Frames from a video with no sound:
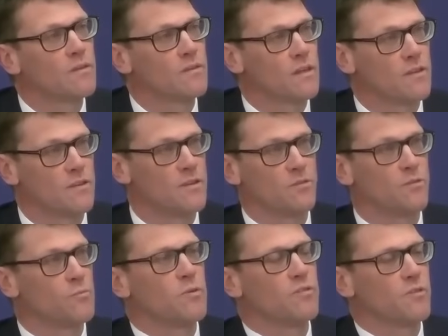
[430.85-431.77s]
the
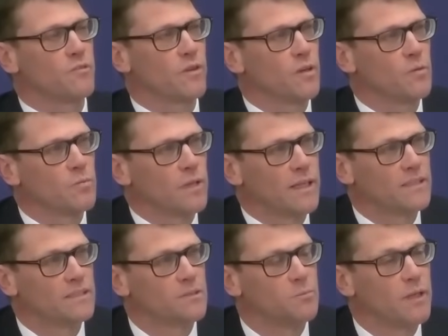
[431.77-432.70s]
specific
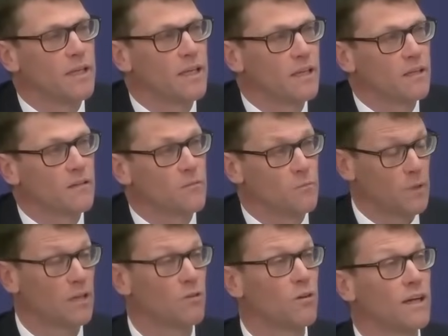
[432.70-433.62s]
complaints
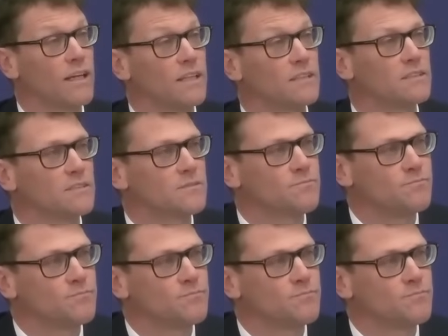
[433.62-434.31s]
being raised.